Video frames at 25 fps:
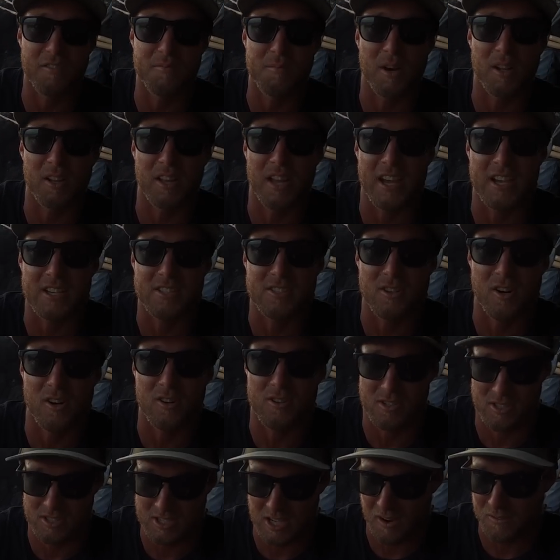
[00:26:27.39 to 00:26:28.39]
over my legs and
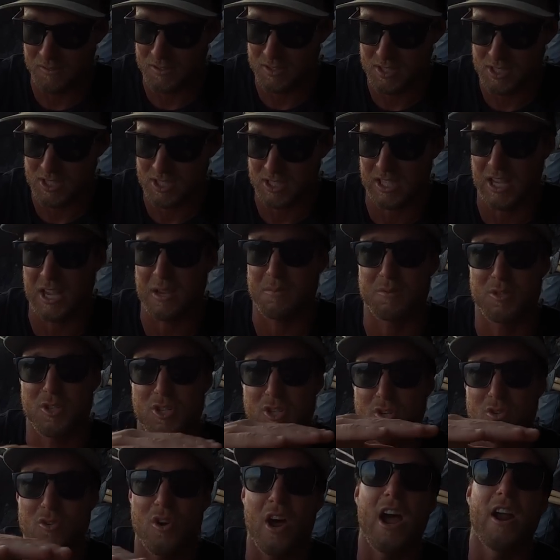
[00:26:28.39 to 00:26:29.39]
I'll just have to sleep
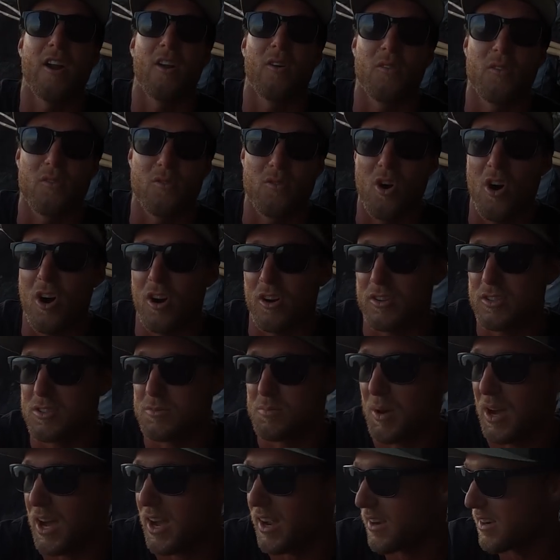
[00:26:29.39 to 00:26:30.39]
straight on the rocks.
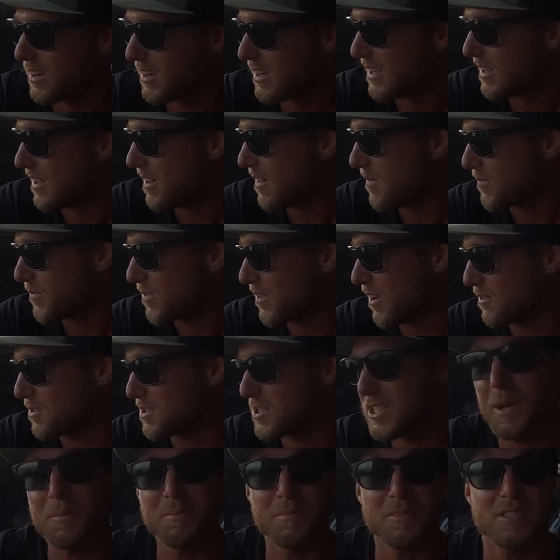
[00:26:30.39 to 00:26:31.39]
But I've
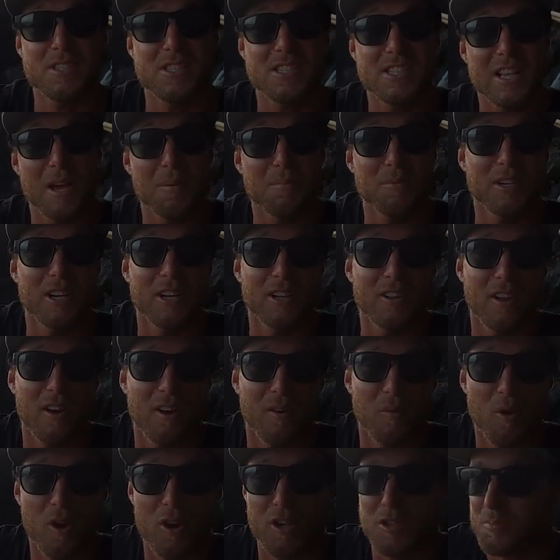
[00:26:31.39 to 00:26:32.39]
slept, slept in a
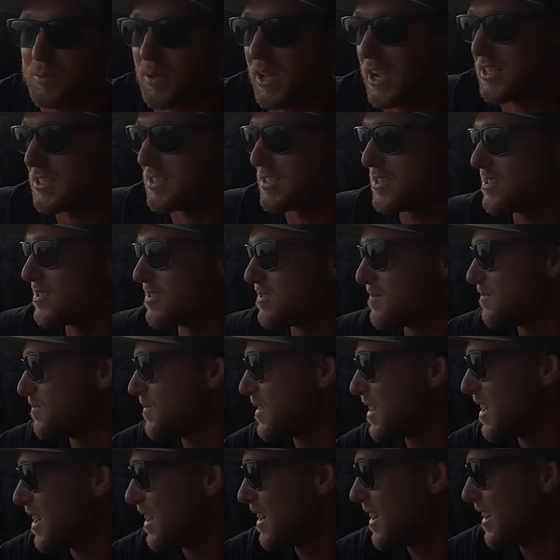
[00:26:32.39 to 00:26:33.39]
lot worse places.
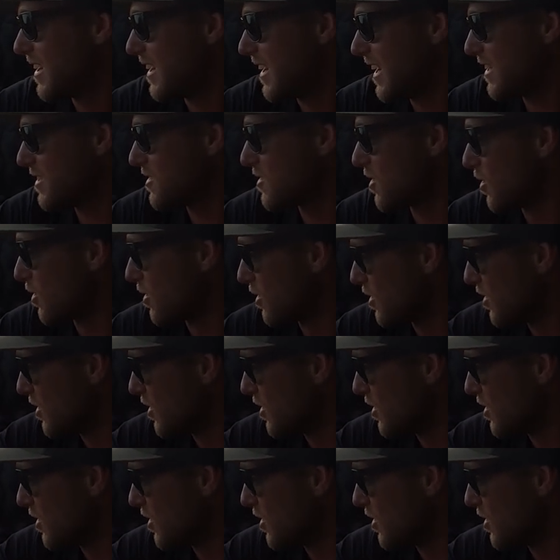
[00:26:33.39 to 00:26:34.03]
It's all